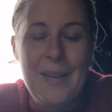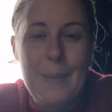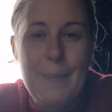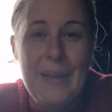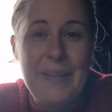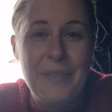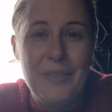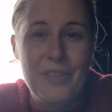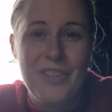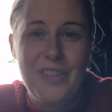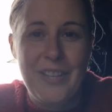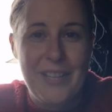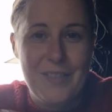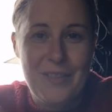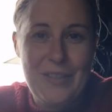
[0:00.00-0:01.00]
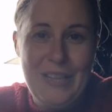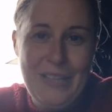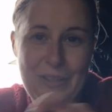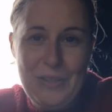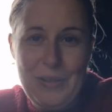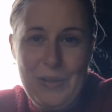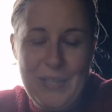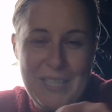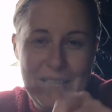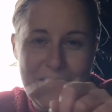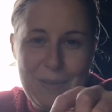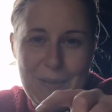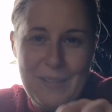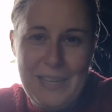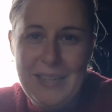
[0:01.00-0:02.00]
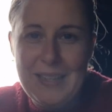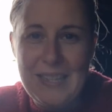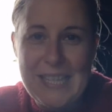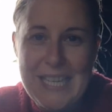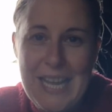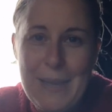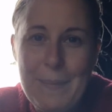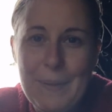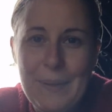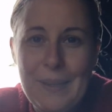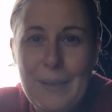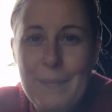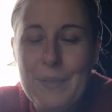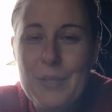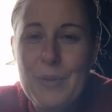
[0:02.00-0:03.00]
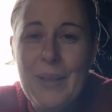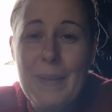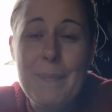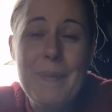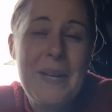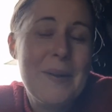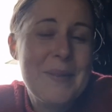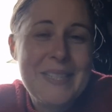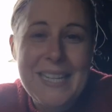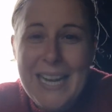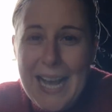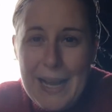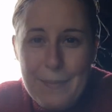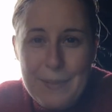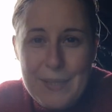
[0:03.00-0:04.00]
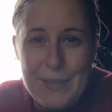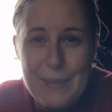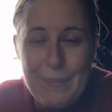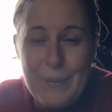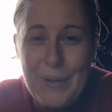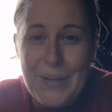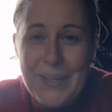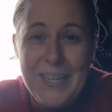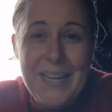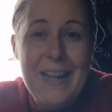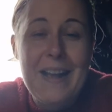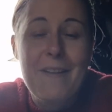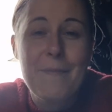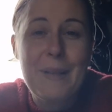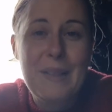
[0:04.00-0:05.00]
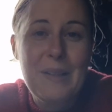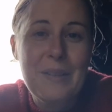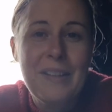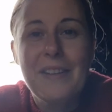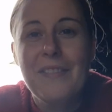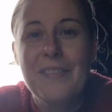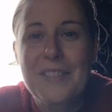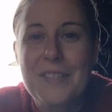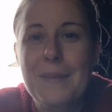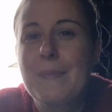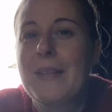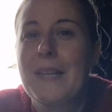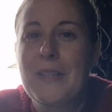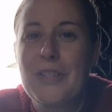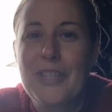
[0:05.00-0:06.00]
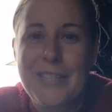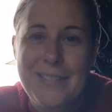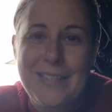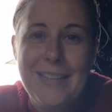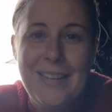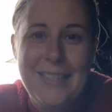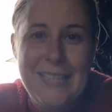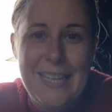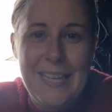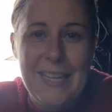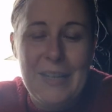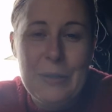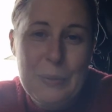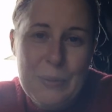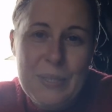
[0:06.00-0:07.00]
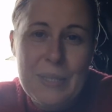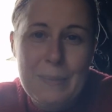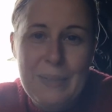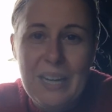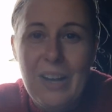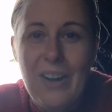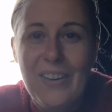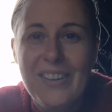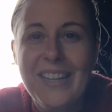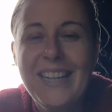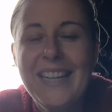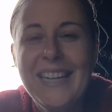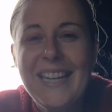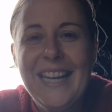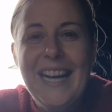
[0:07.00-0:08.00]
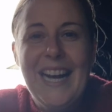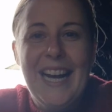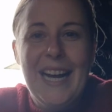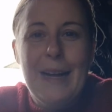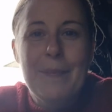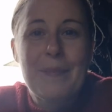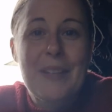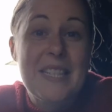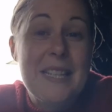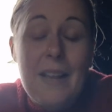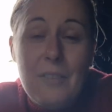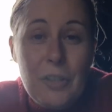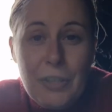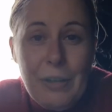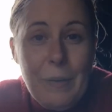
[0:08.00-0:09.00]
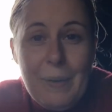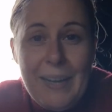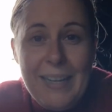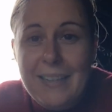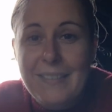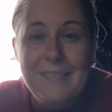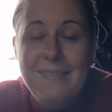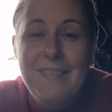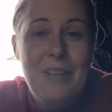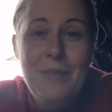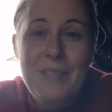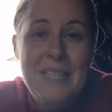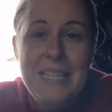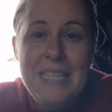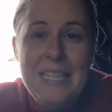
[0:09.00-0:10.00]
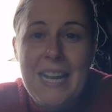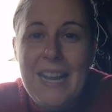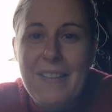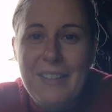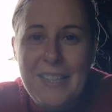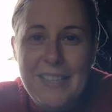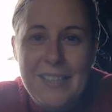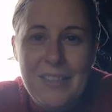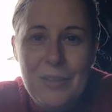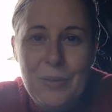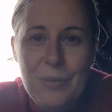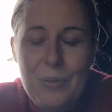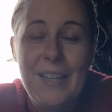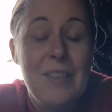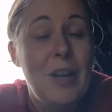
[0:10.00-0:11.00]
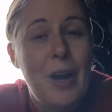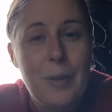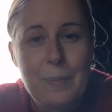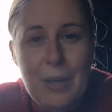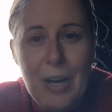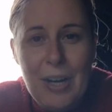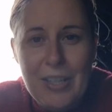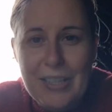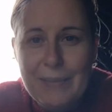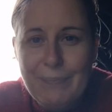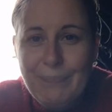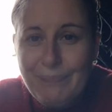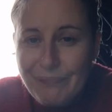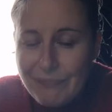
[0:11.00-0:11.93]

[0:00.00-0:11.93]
bench, that 2 seats with a little table in between, but it was an absolute bargain. And I've been looking for something just like it all summer long, because I've got no seating area at all in the home garden.